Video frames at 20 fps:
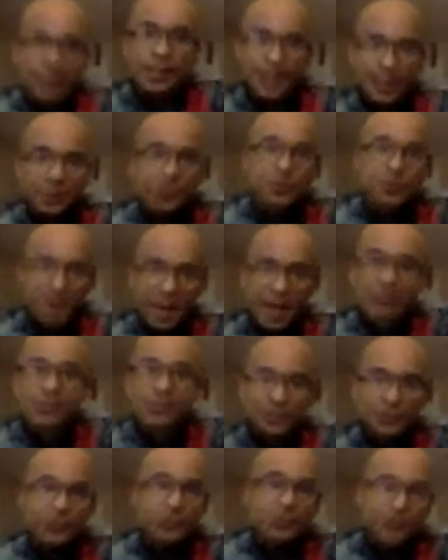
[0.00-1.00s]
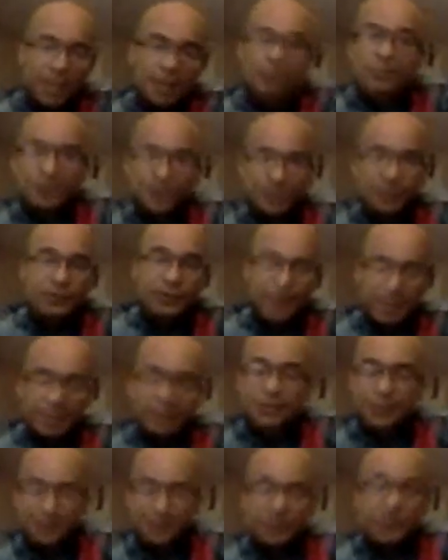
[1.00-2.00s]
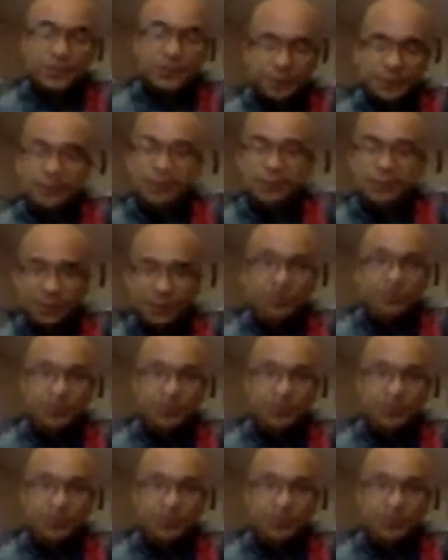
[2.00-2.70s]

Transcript: And you pass it through that purified substance.